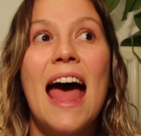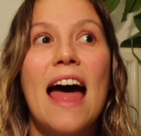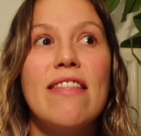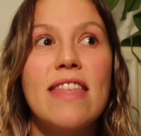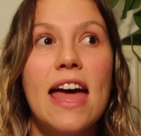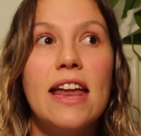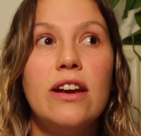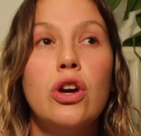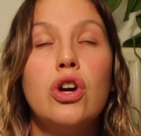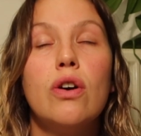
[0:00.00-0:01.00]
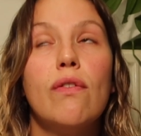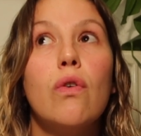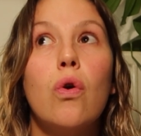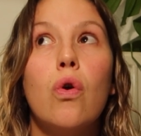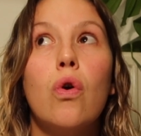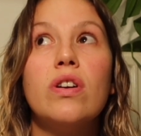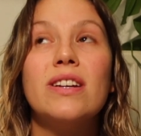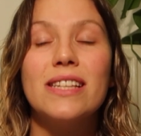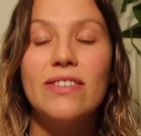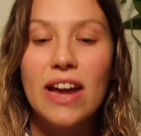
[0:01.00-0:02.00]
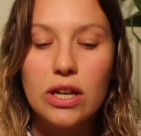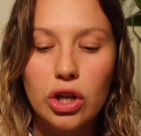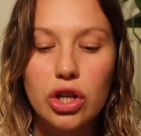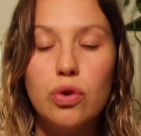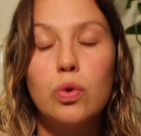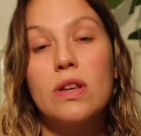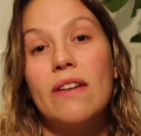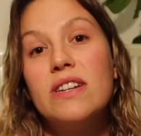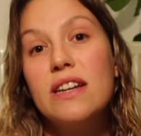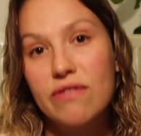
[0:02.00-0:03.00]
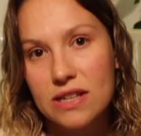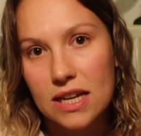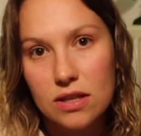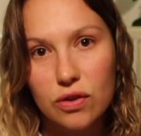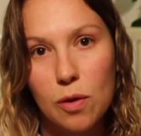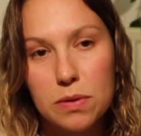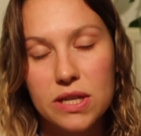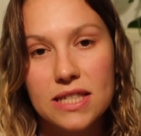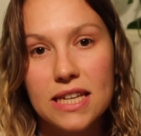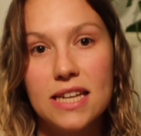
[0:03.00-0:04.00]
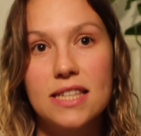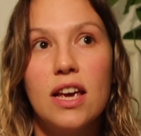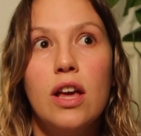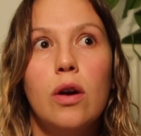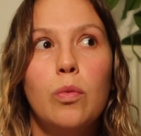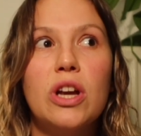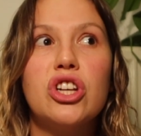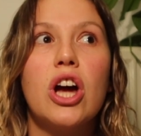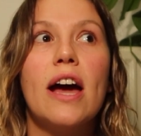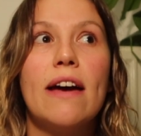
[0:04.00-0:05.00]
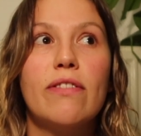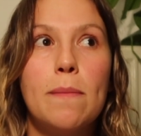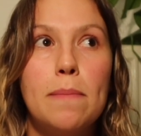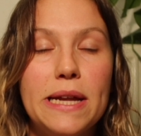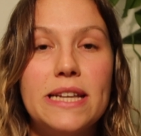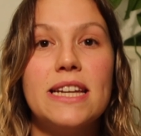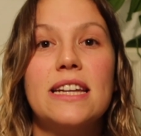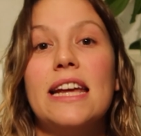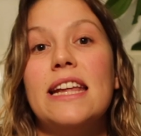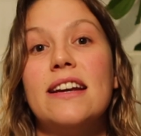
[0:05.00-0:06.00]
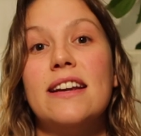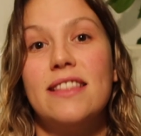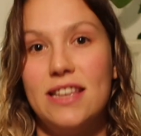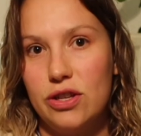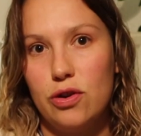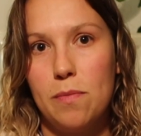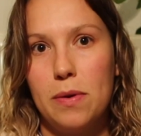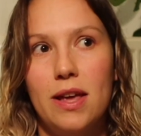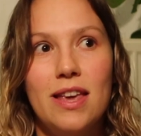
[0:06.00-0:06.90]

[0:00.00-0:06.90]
and then for dysphagia you also have a different set of competencies which I have completed in this job.